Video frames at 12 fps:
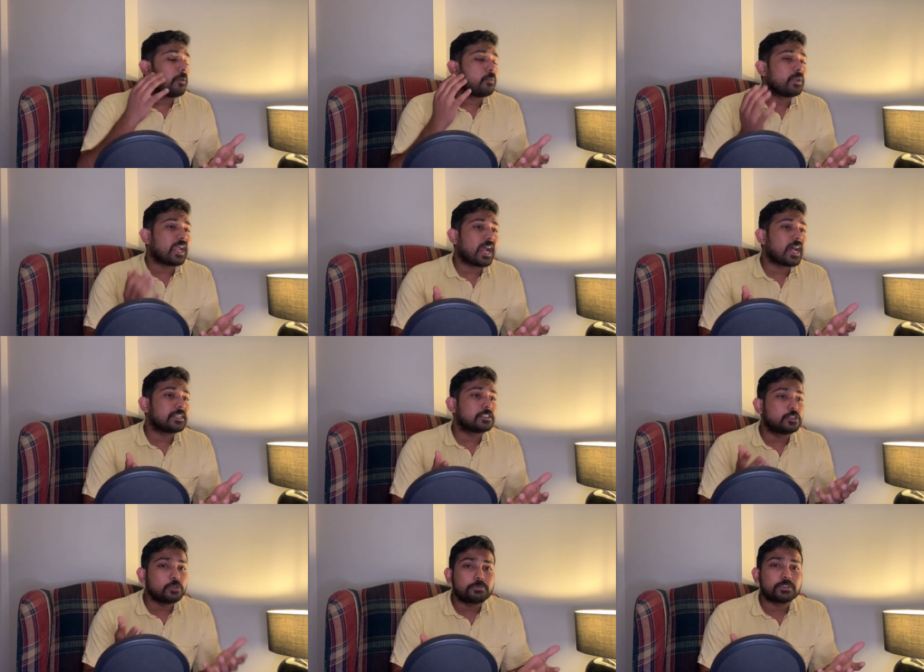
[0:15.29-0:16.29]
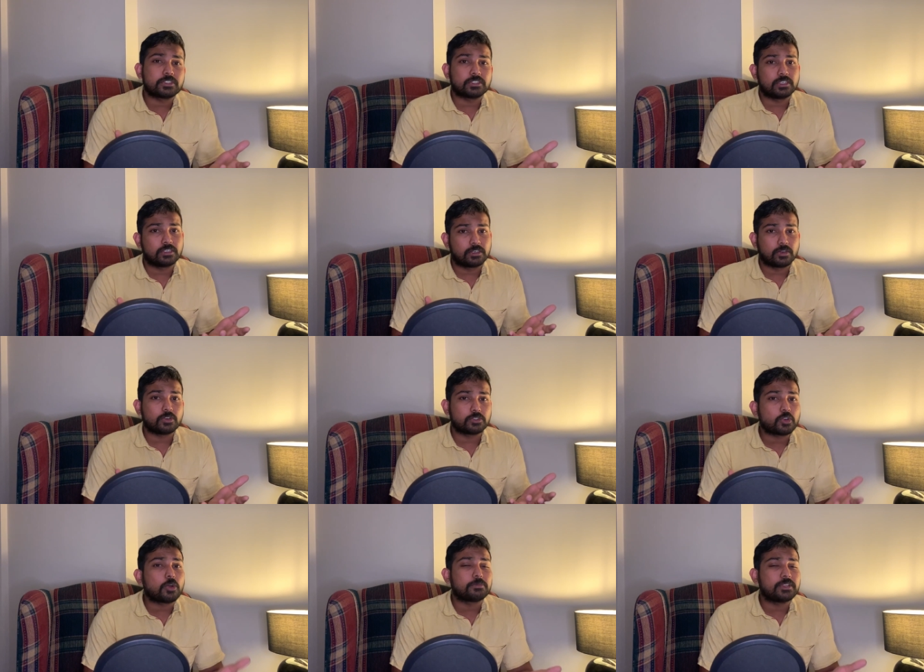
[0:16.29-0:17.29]
we had a 2%
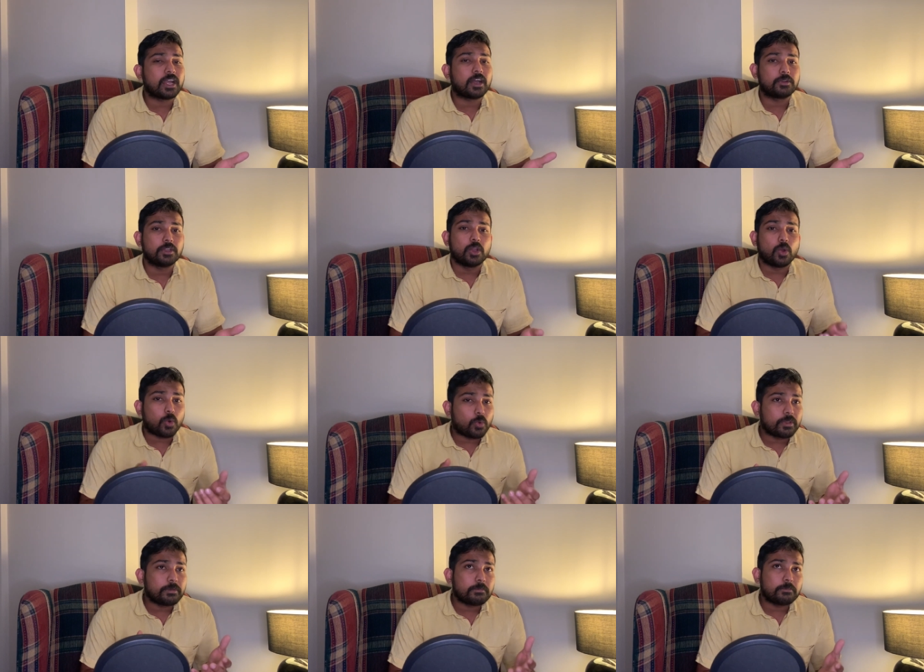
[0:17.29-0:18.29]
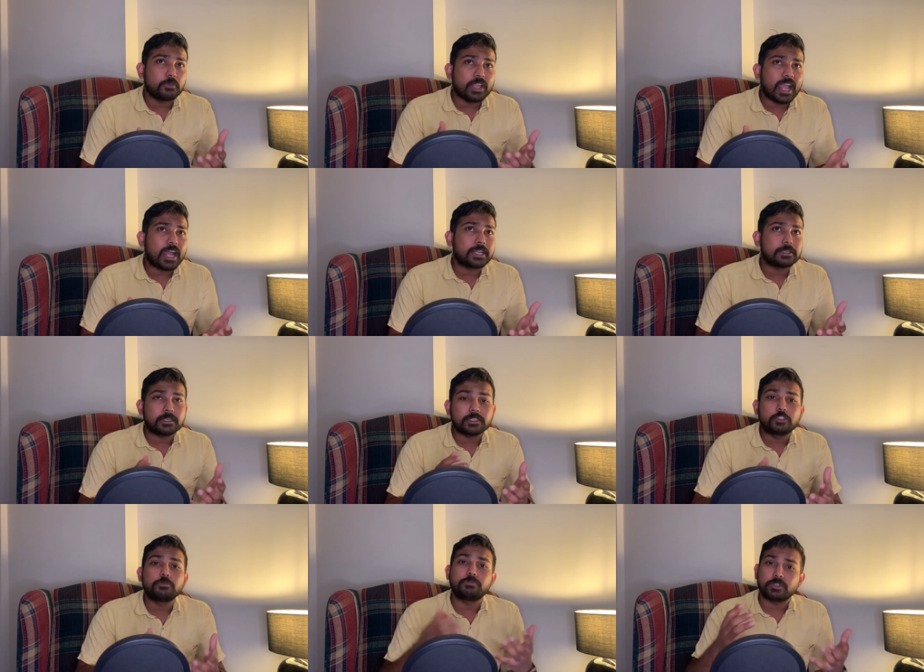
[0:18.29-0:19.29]
drop down, or we had a
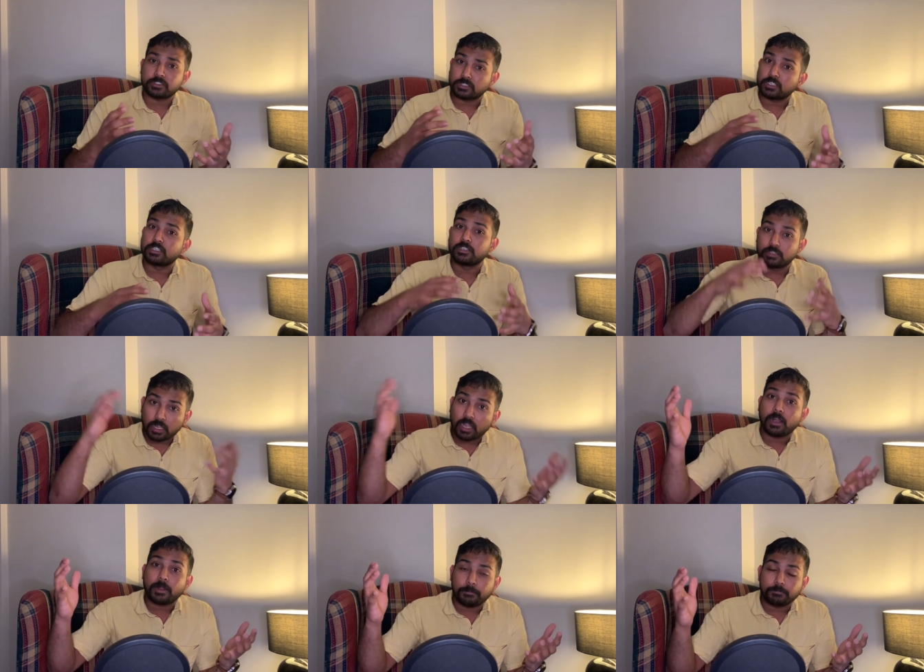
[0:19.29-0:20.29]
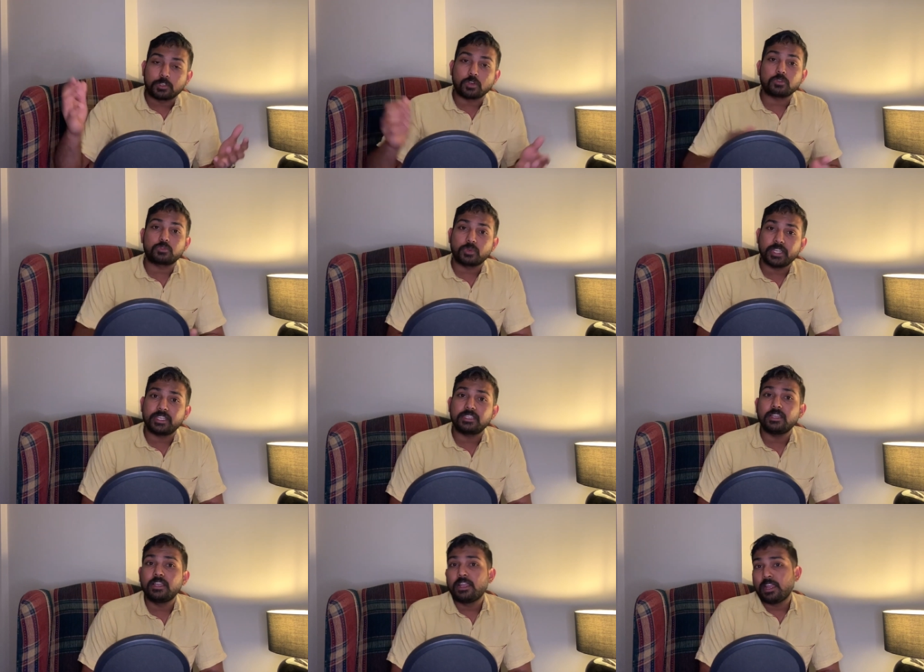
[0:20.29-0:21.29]
2% growth
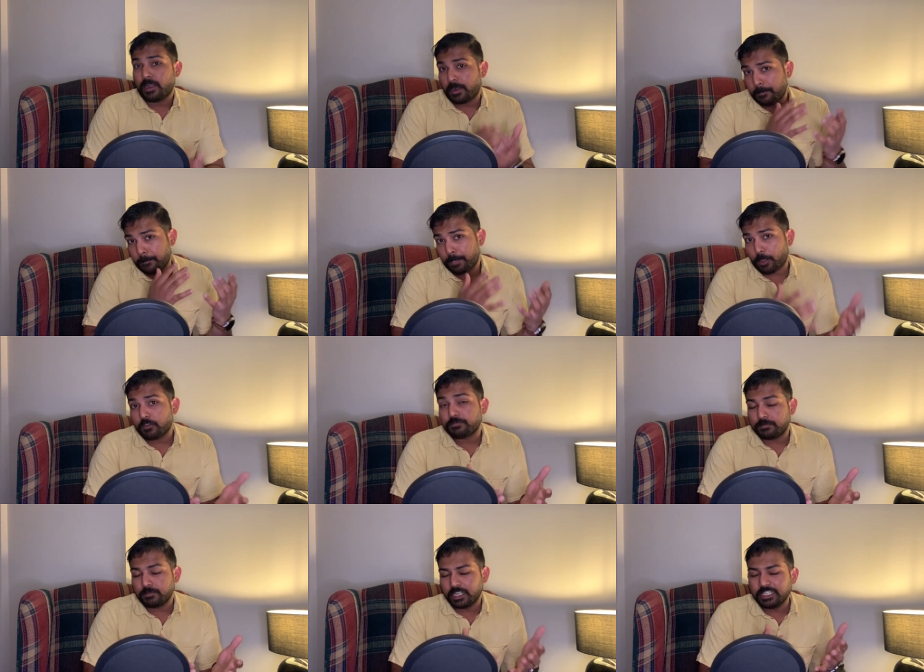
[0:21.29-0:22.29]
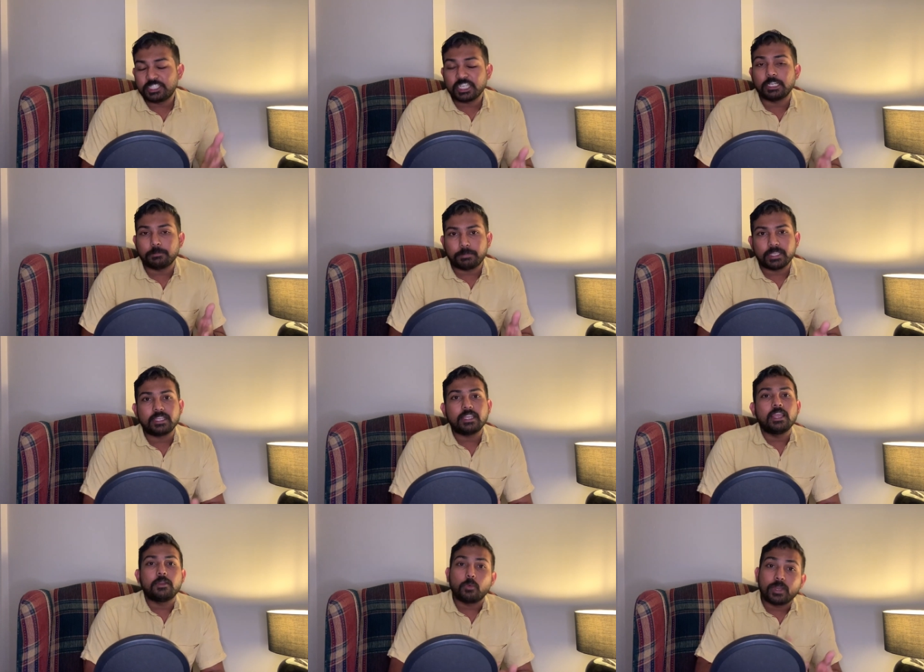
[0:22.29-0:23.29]
rate in
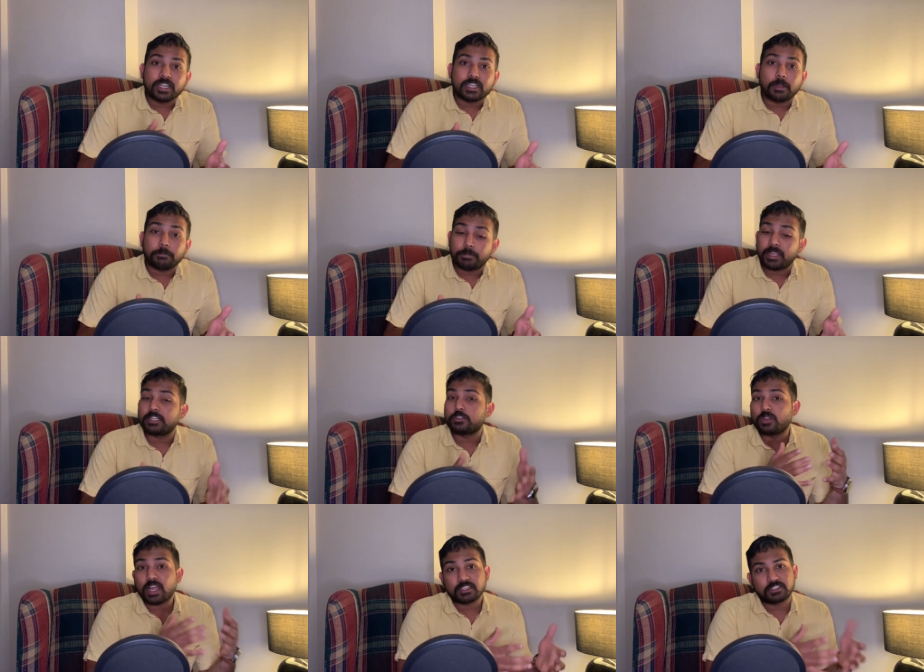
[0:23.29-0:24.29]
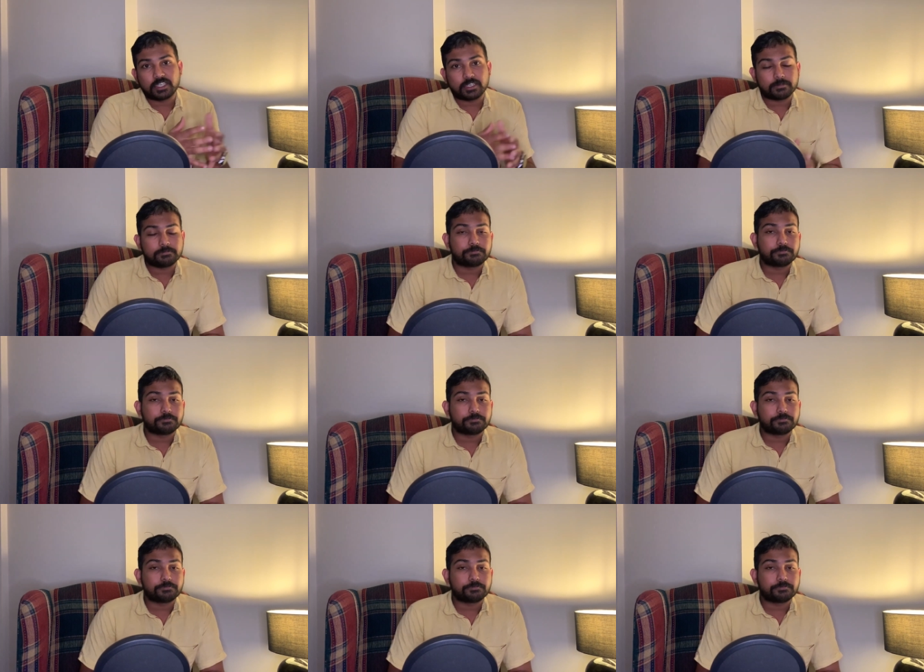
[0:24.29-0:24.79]
GDP when it compared to last year.